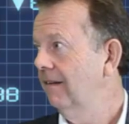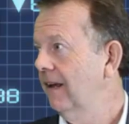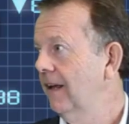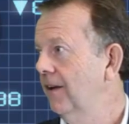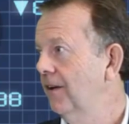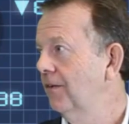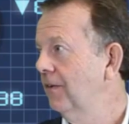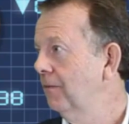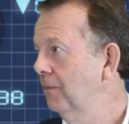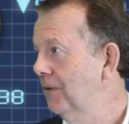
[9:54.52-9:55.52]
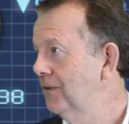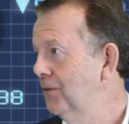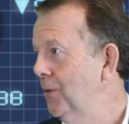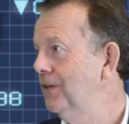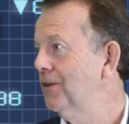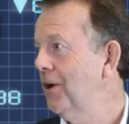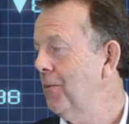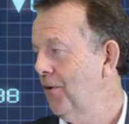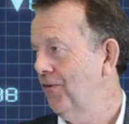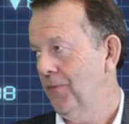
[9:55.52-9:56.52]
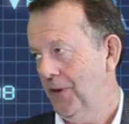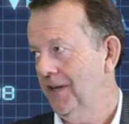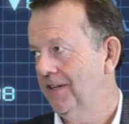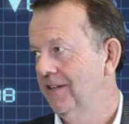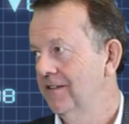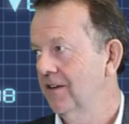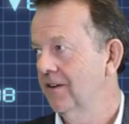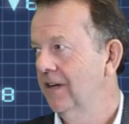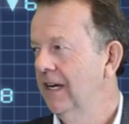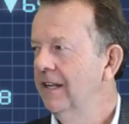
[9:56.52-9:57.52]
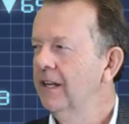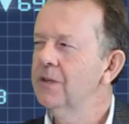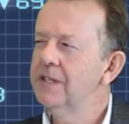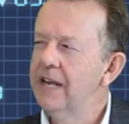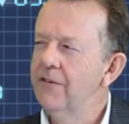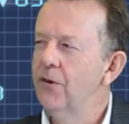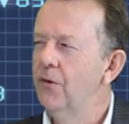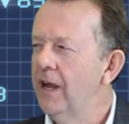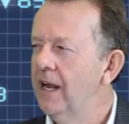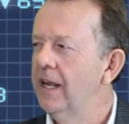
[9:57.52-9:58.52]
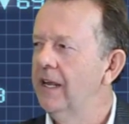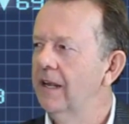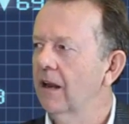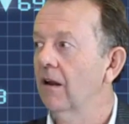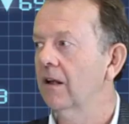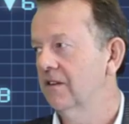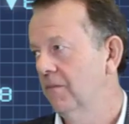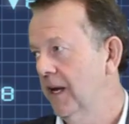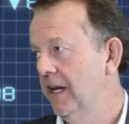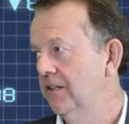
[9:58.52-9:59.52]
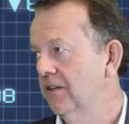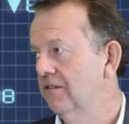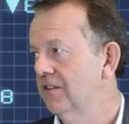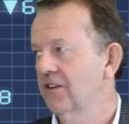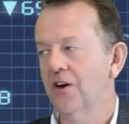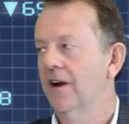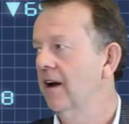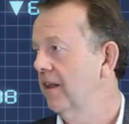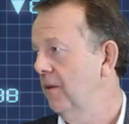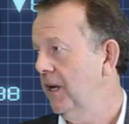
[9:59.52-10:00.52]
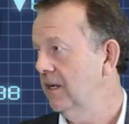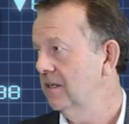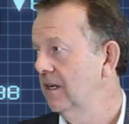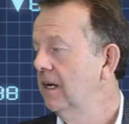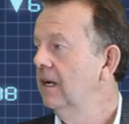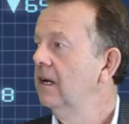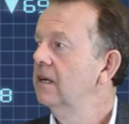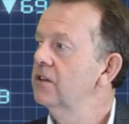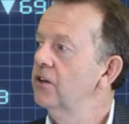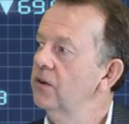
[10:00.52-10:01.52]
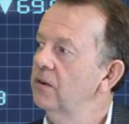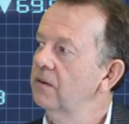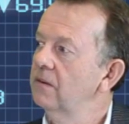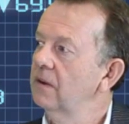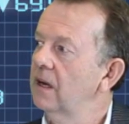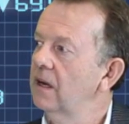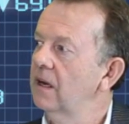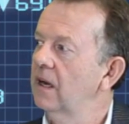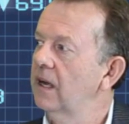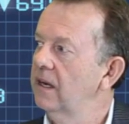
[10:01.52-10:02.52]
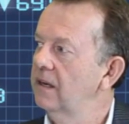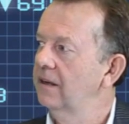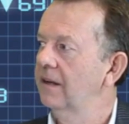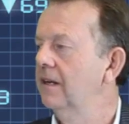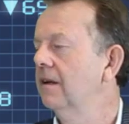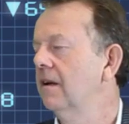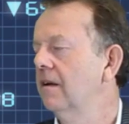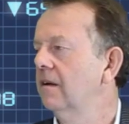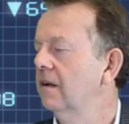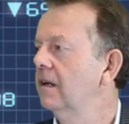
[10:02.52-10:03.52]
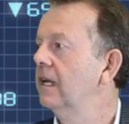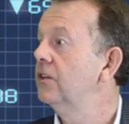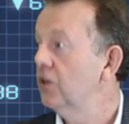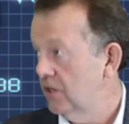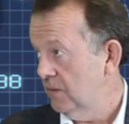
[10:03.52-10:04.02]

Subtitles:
had a squeeze on our profitability. So there was never really lots of money to just go and hire the best. So I had an internship